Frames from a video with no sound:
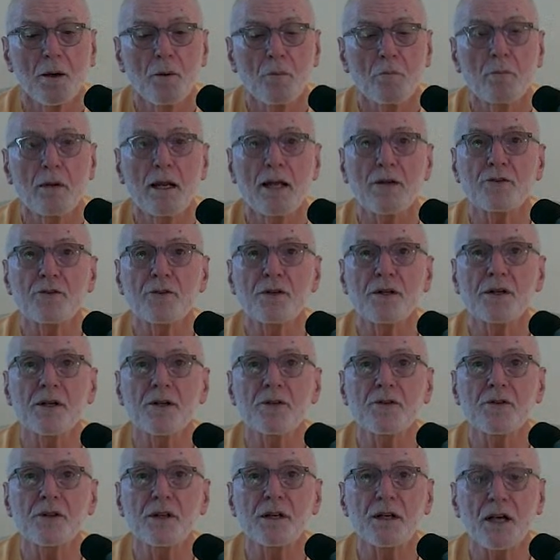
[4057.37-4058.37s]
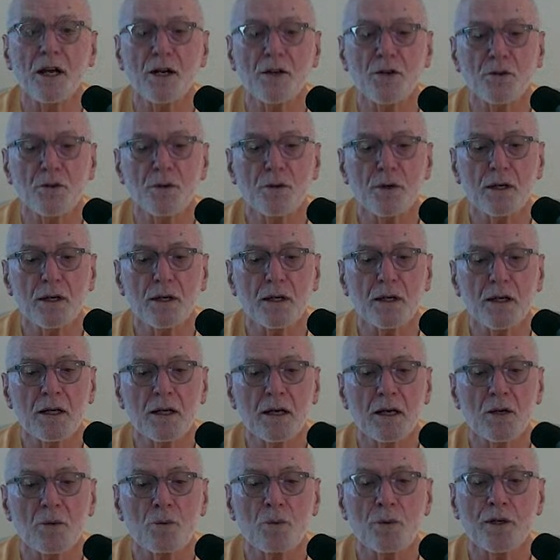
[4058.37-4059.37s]
Blessed is the
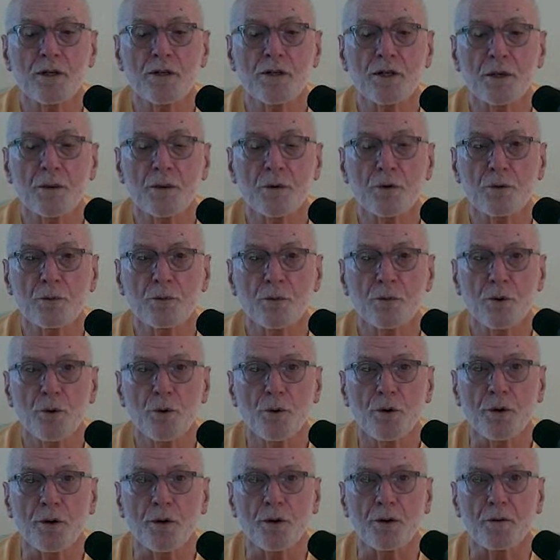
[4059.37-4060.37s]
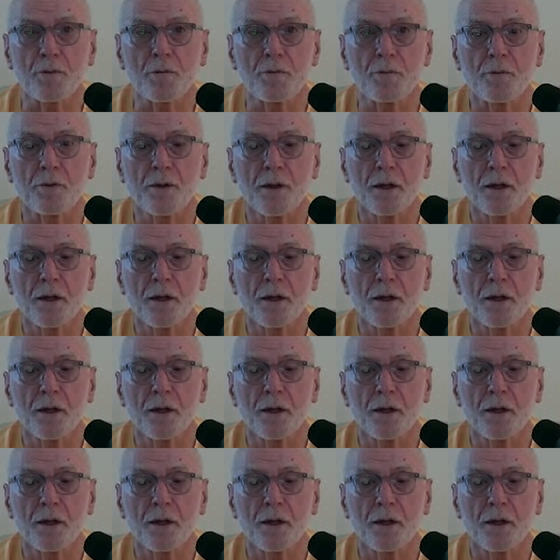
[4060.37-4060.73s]
country in which he was born.